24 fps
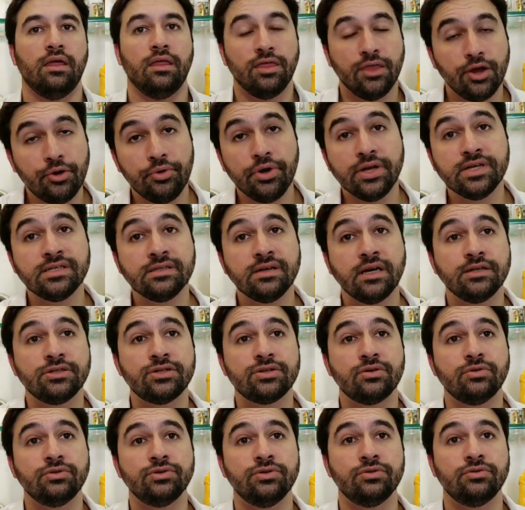The reason I
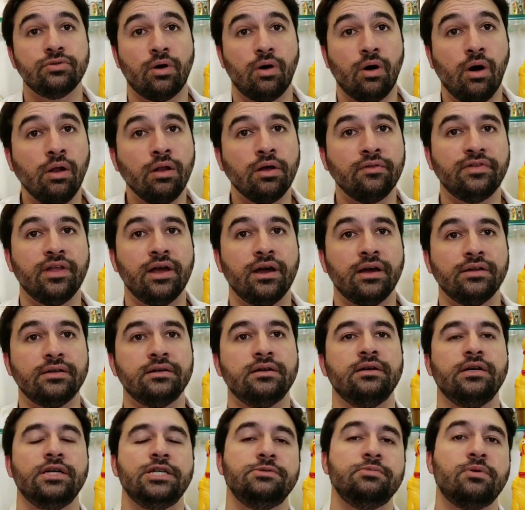told you all of
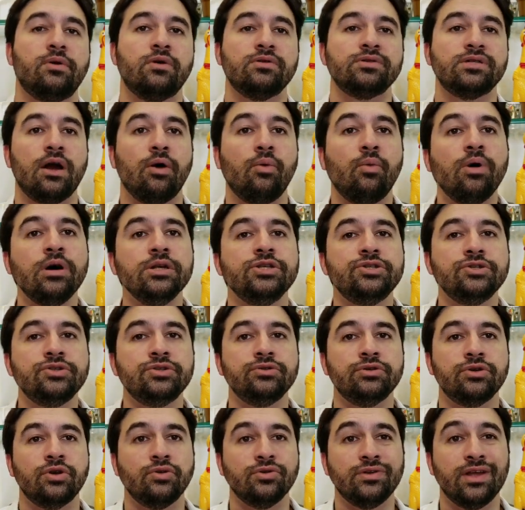that is because I want you
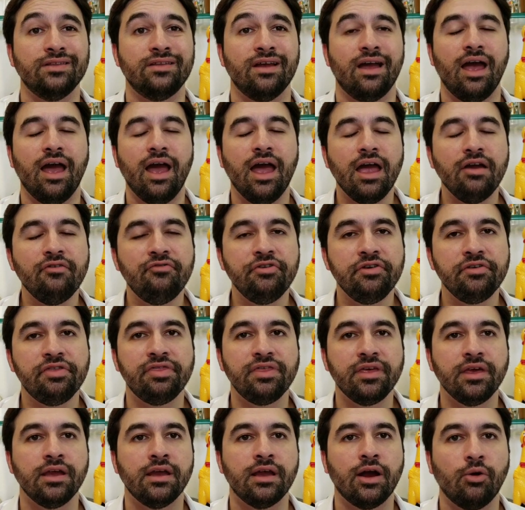to know that
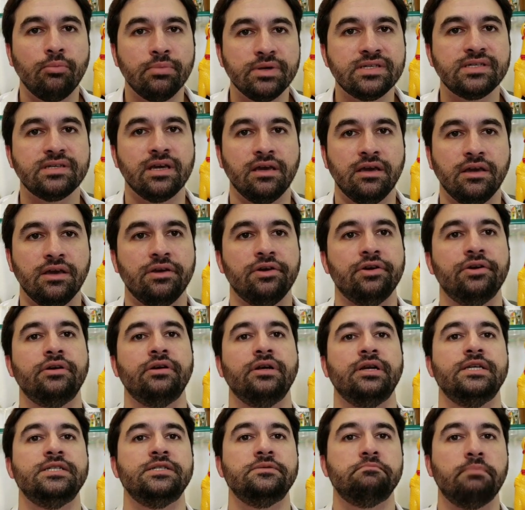everything I'll be saying
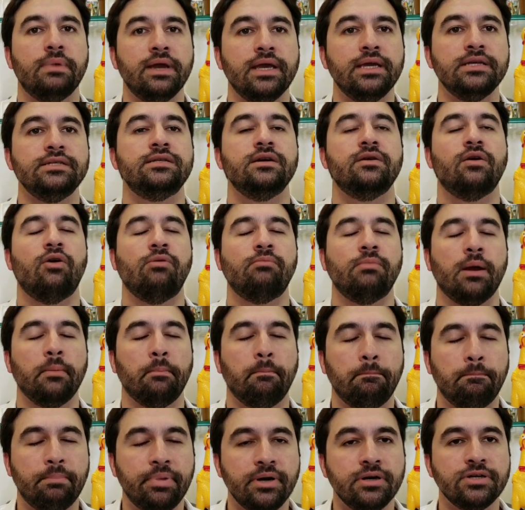here is based on my
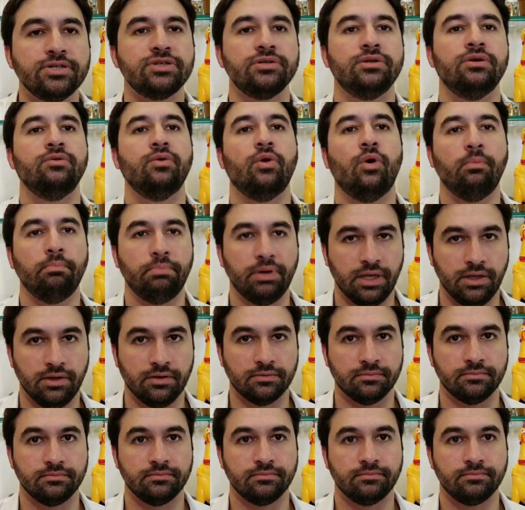personal opinion.